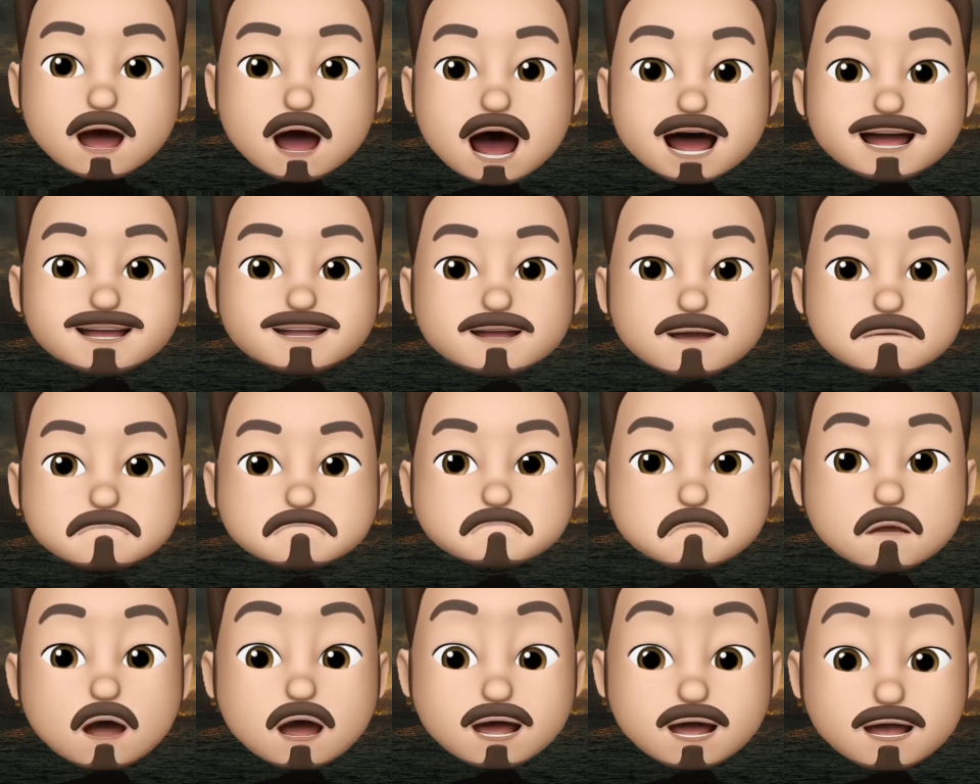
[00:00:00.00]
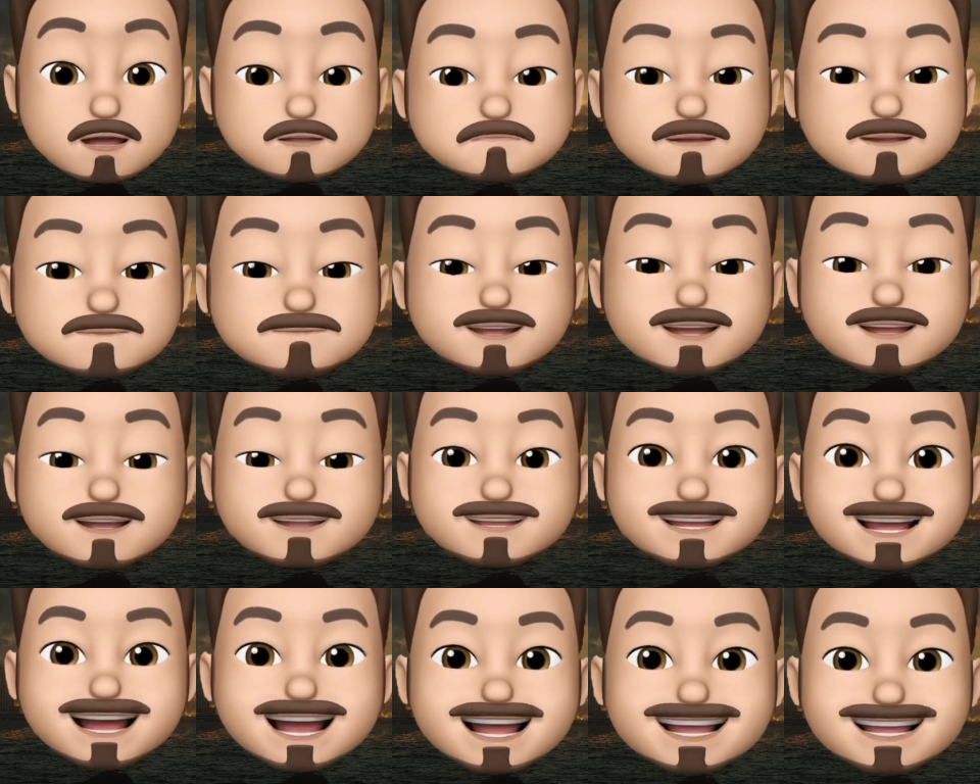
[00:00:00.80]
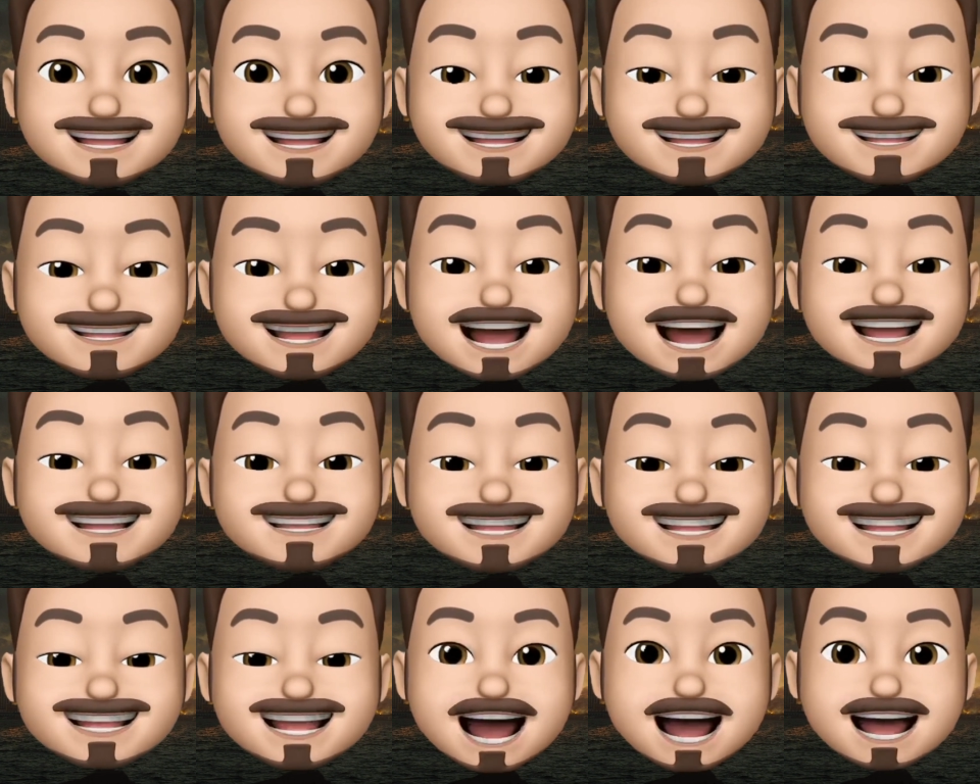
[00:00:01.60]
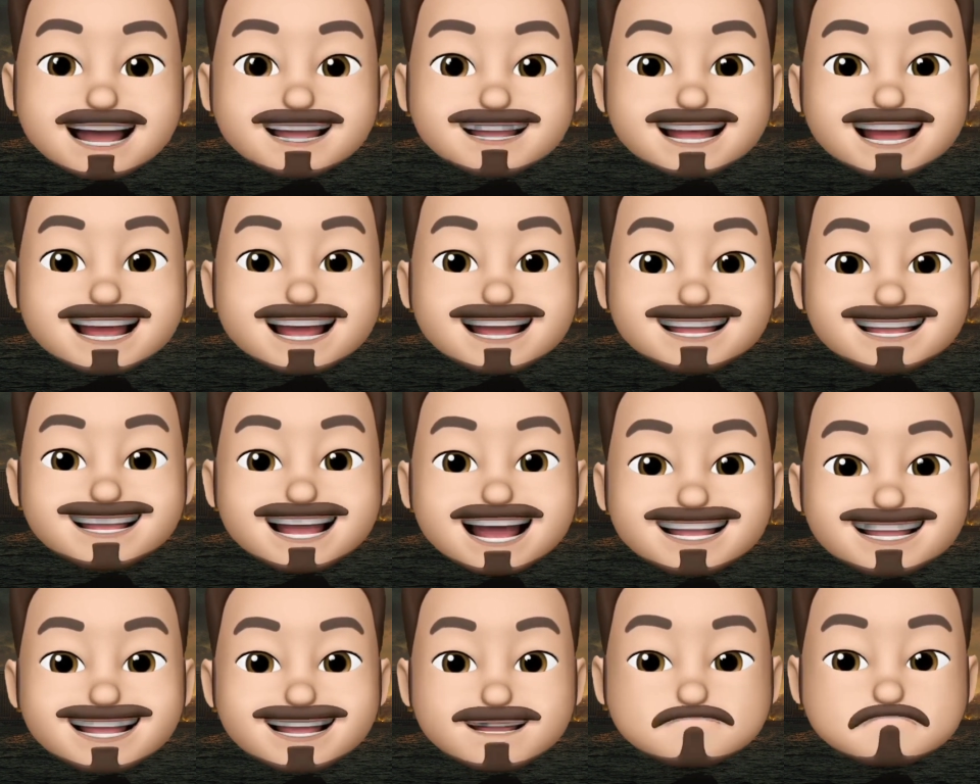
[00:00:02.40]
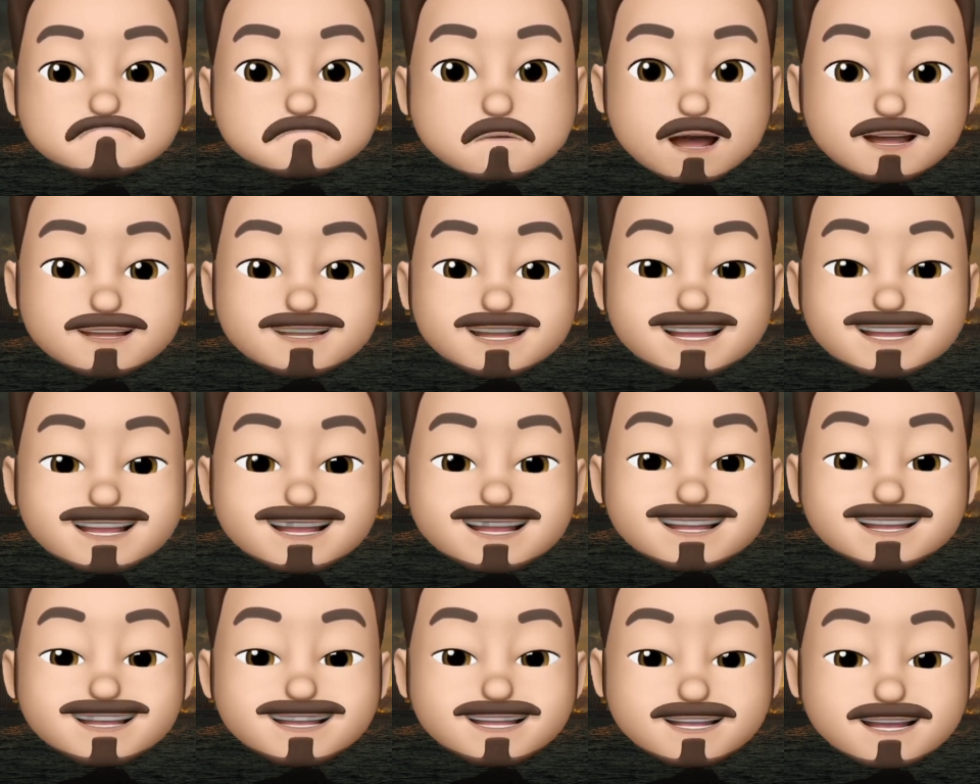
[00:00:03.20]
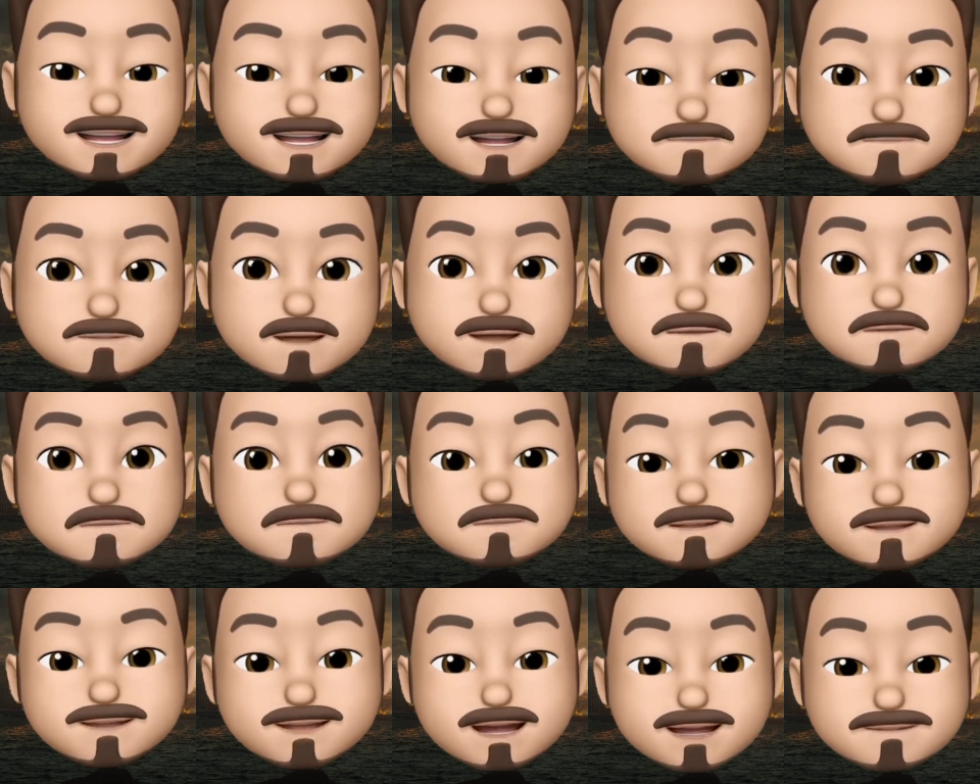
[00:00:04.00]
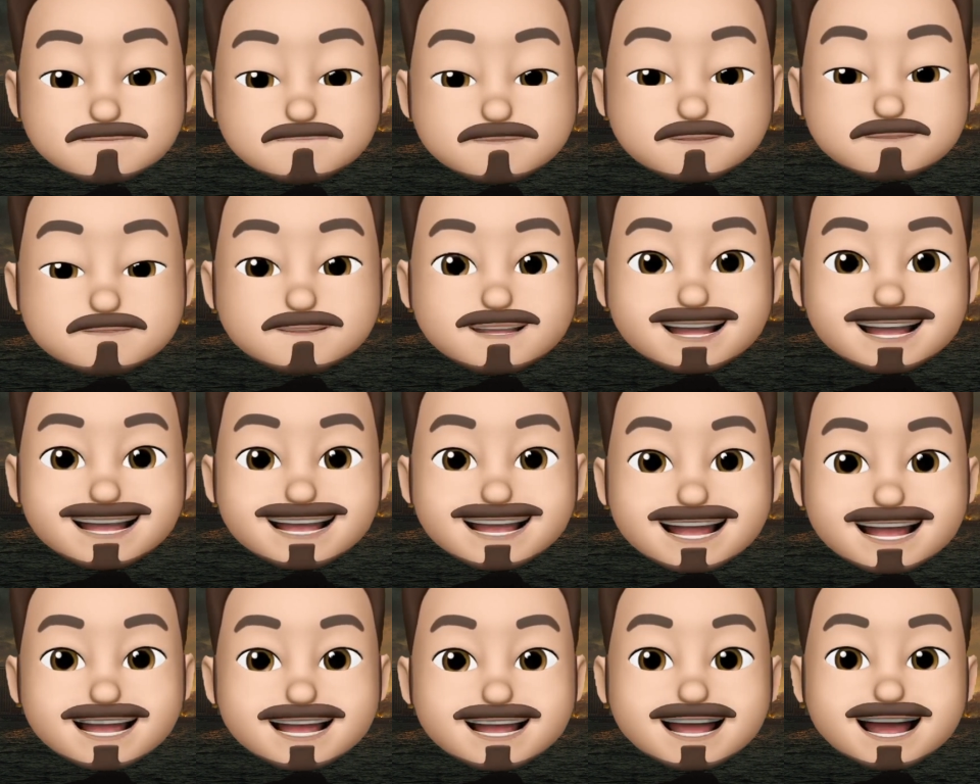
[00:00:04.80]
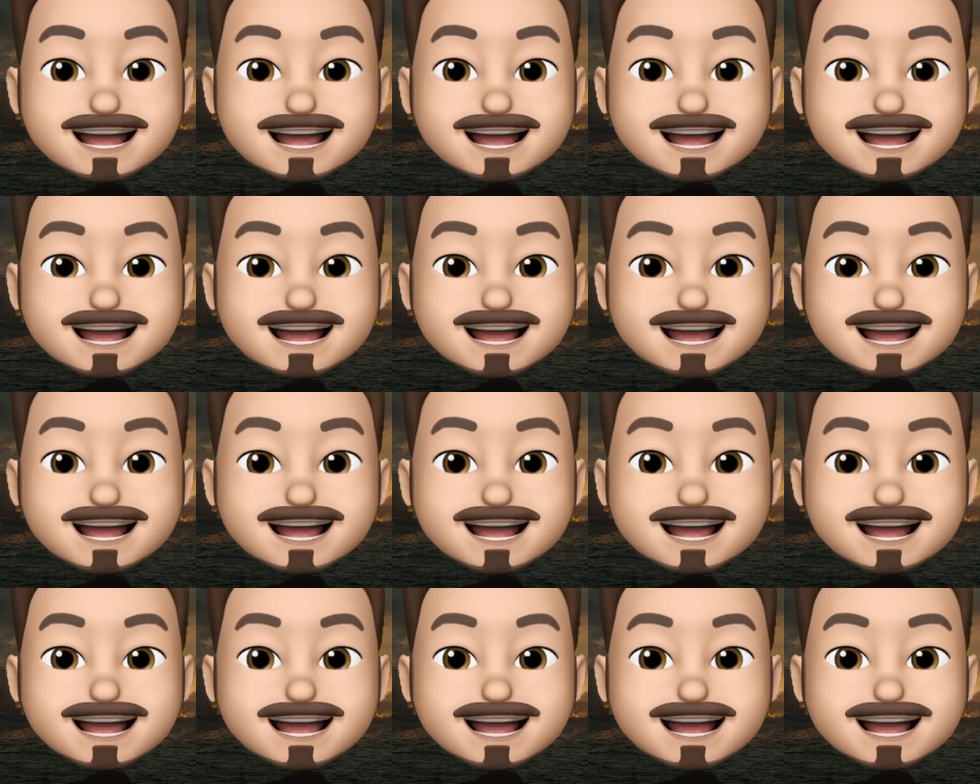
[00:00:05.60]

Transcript: Enter Monarch, remember those guys? So yeah, the clandestine monster hunters from the first movie in like